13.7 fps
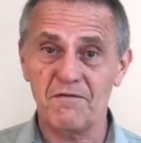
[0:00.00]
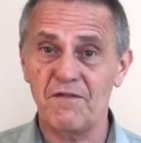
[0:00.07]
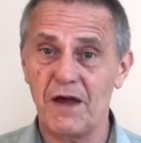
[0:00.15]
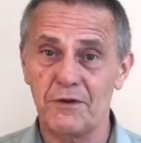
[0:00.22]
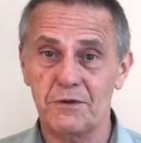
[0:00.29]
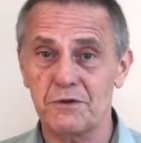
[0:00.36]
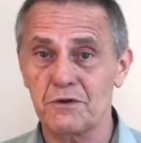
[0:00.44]

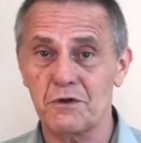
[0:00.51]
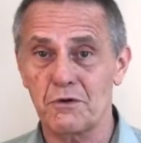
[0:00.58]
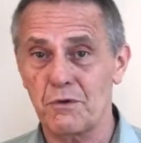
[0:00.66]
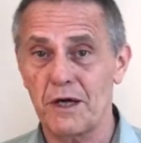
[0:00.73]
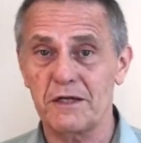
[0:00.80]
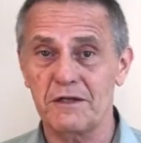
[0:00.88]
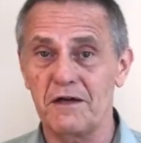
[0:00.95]
value to the
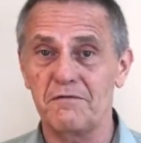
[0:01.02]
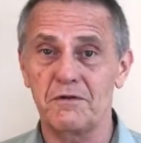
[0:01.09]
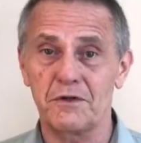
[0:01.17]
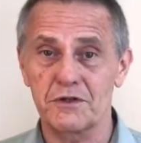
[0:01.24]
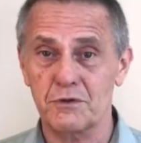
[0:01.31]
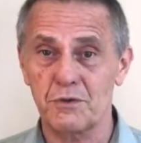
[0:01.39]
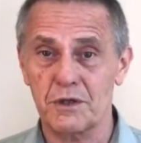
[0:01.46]
right level
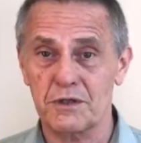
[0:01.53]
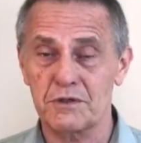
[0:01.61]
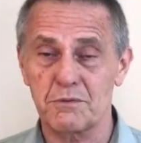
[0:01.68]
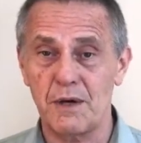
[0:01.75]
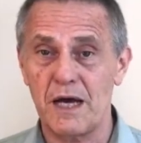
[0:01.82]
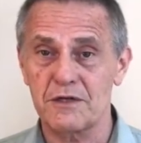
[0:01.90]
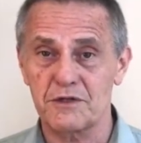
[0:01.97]
as quick as
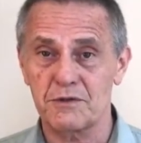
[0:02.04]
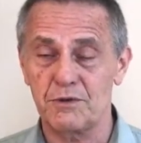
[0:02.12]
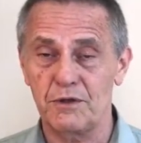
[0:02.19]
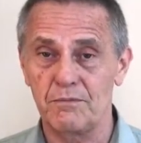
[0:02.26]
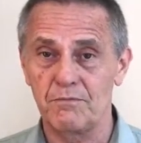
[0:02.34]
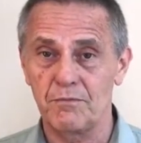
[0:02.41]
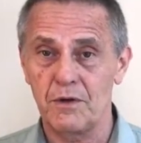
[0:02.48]

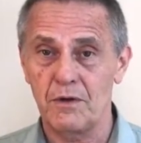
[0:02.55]
possible,